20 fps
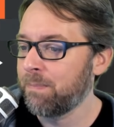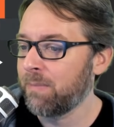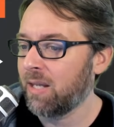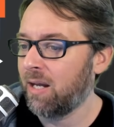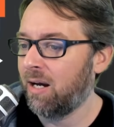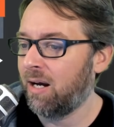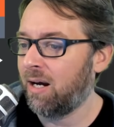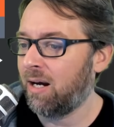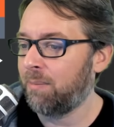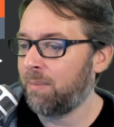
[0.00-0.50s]

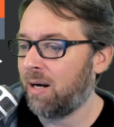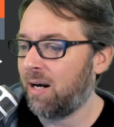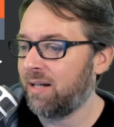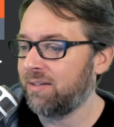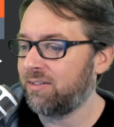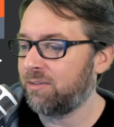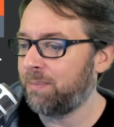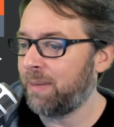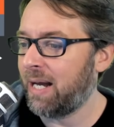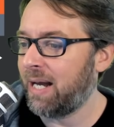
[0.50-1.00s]
Hans
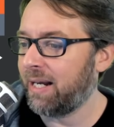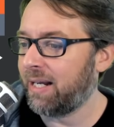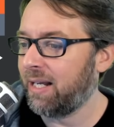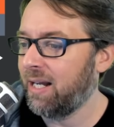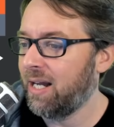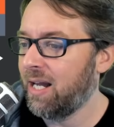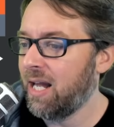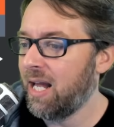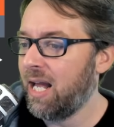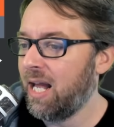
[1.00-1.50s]
is back.
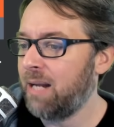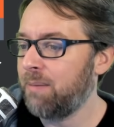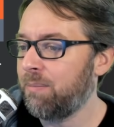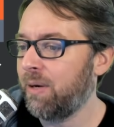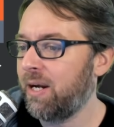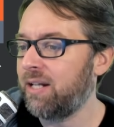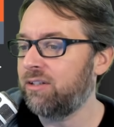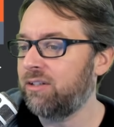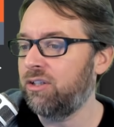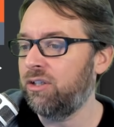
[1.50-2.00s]
Hey,
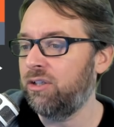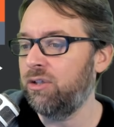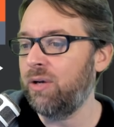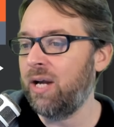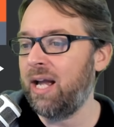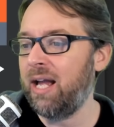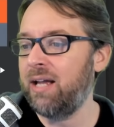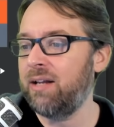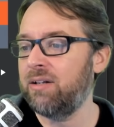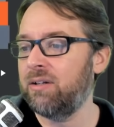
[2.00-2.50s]
Brett, how do you
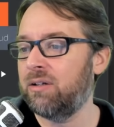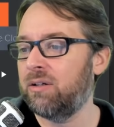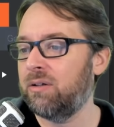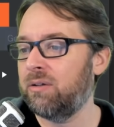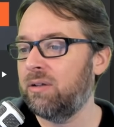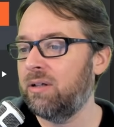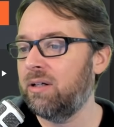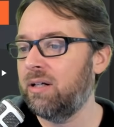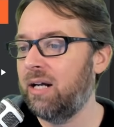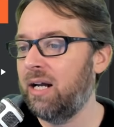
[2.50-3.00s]

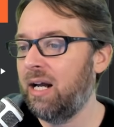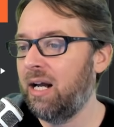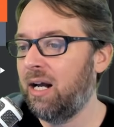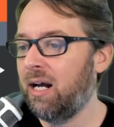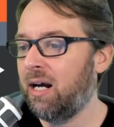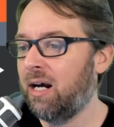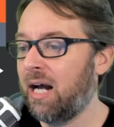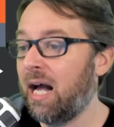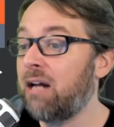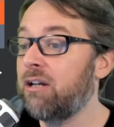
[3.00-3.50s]
handle
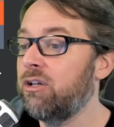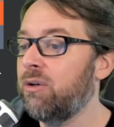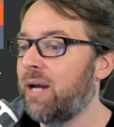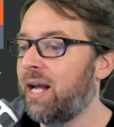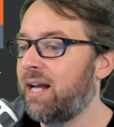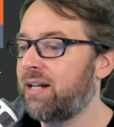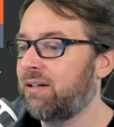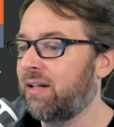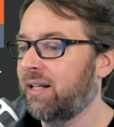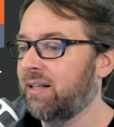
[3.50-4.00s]

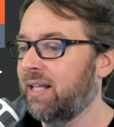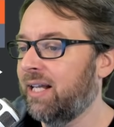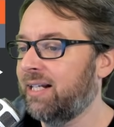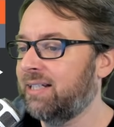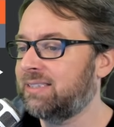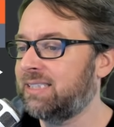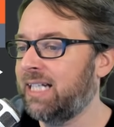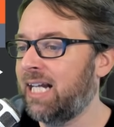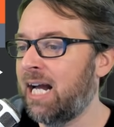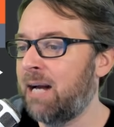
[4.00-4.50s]
a
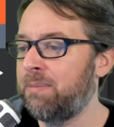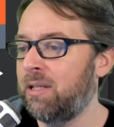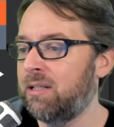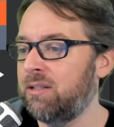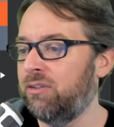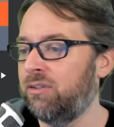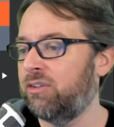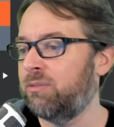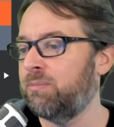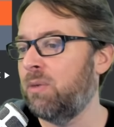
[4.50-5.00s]
legacy app that
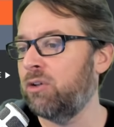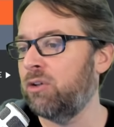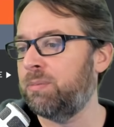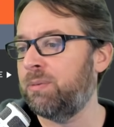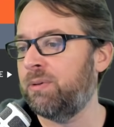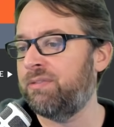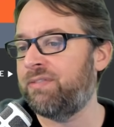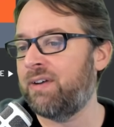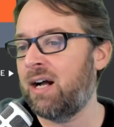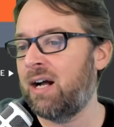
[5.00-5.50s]
uses
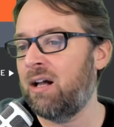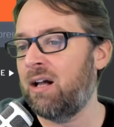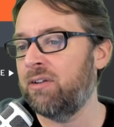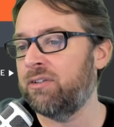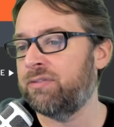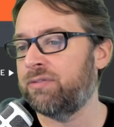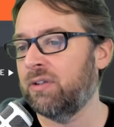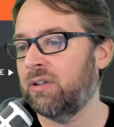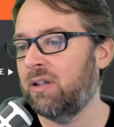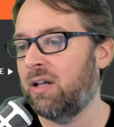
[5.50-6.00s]
multiple files
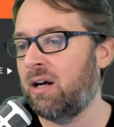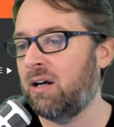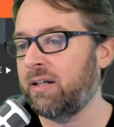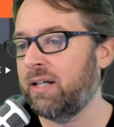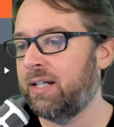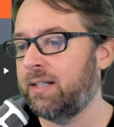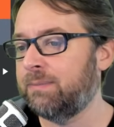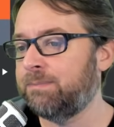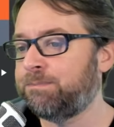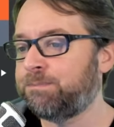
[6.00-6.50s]
for
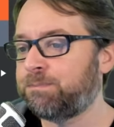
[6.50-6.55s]
logging,